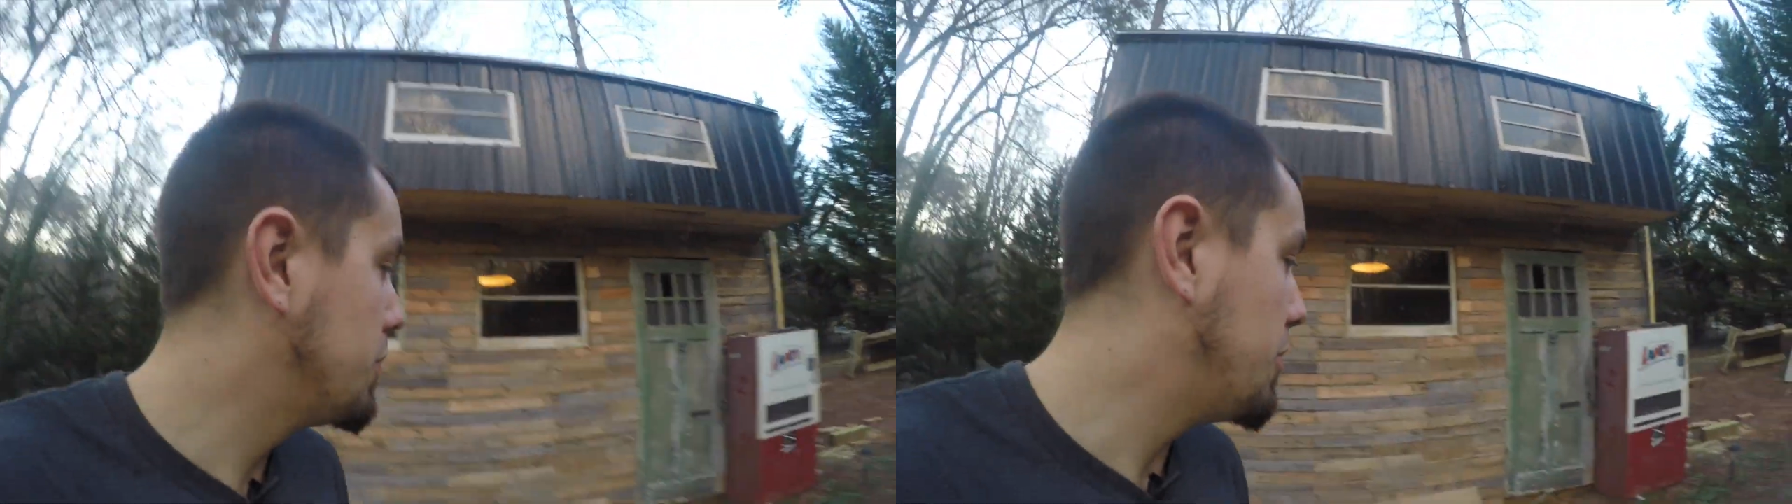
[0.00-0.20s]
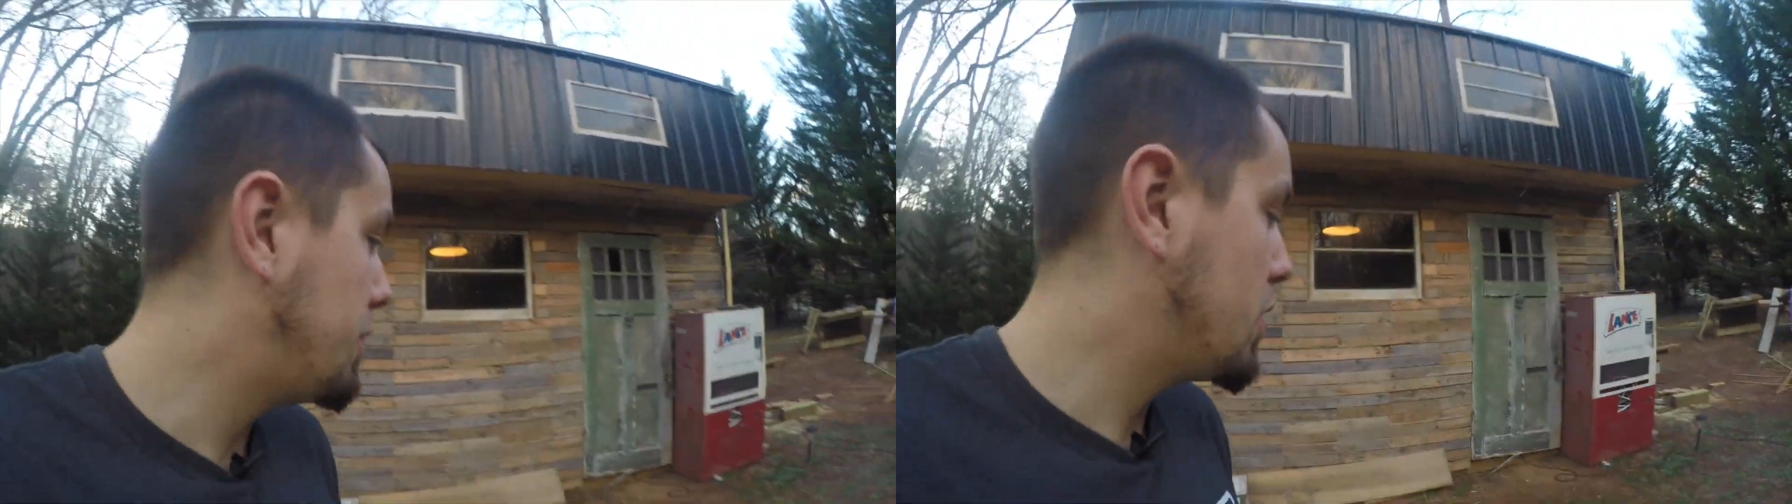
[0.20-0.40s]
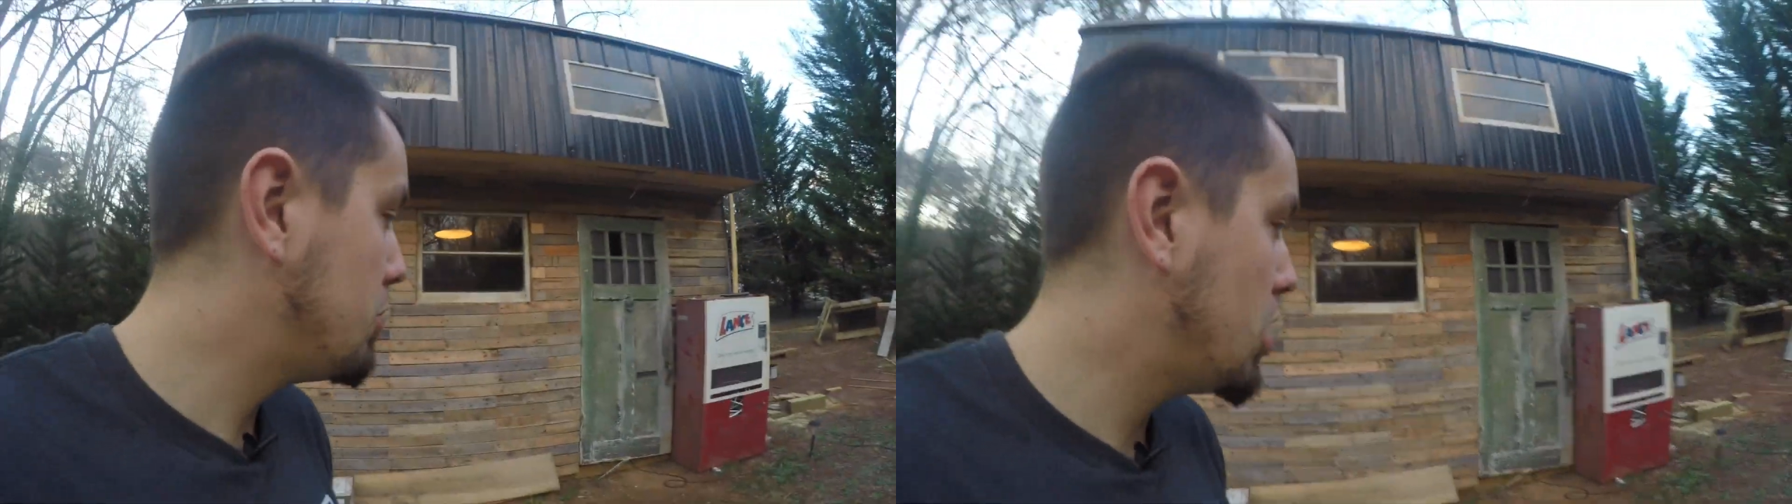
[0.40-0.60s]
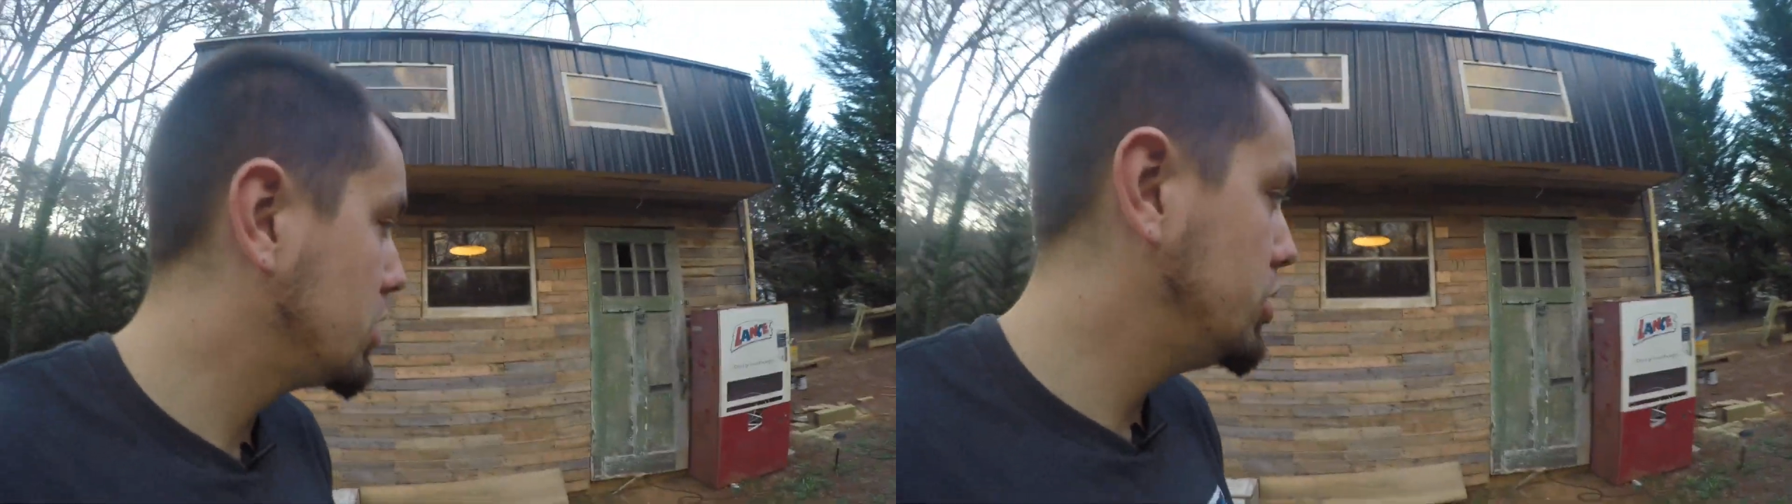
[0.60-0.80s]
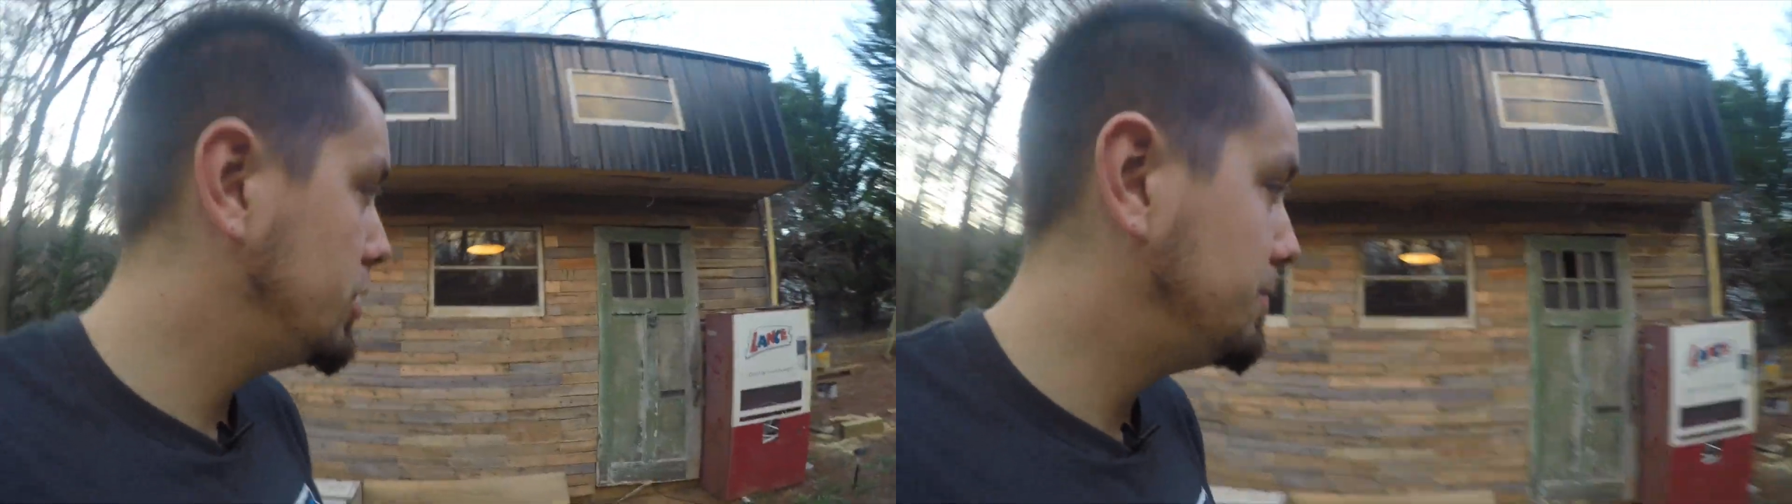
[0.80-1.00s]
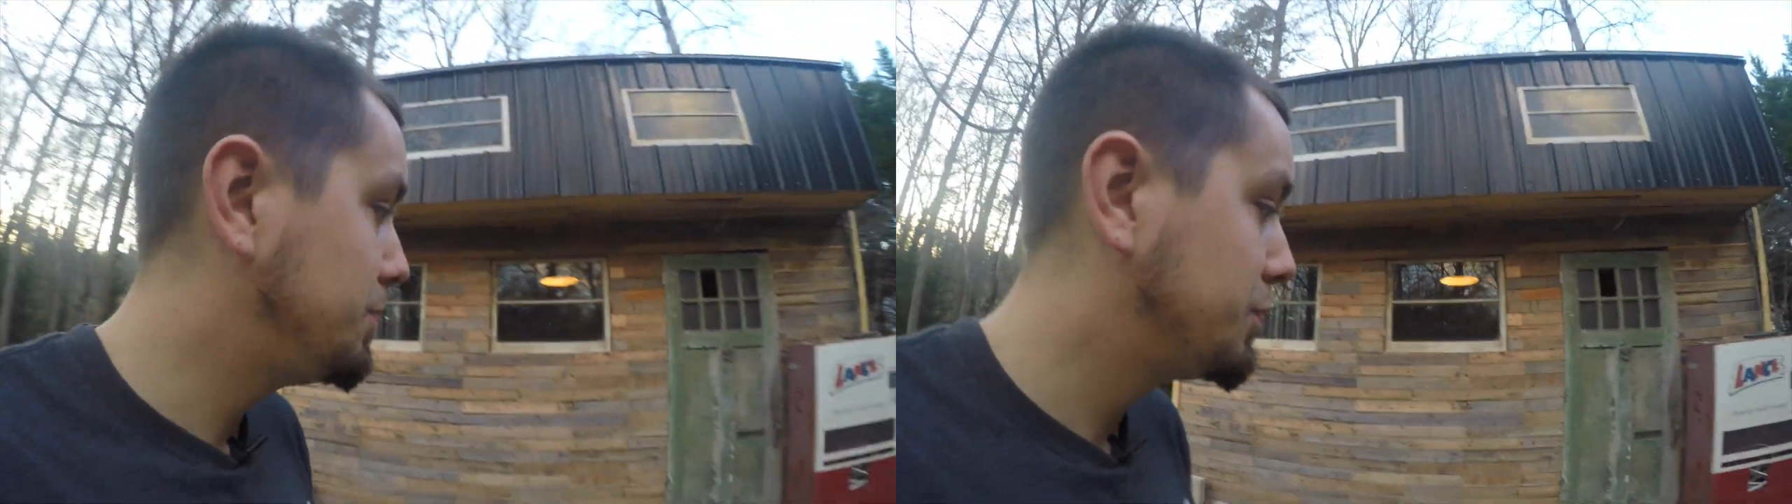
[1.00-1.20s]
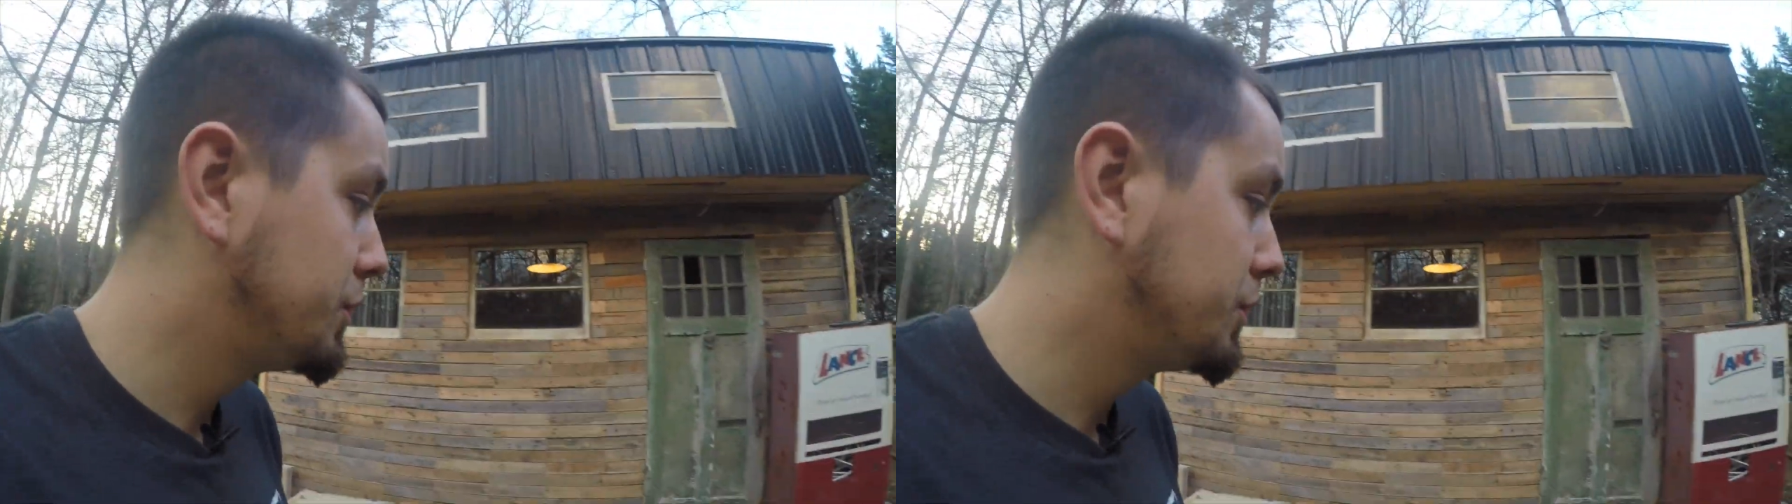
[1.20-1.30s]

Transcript: from a farm auction,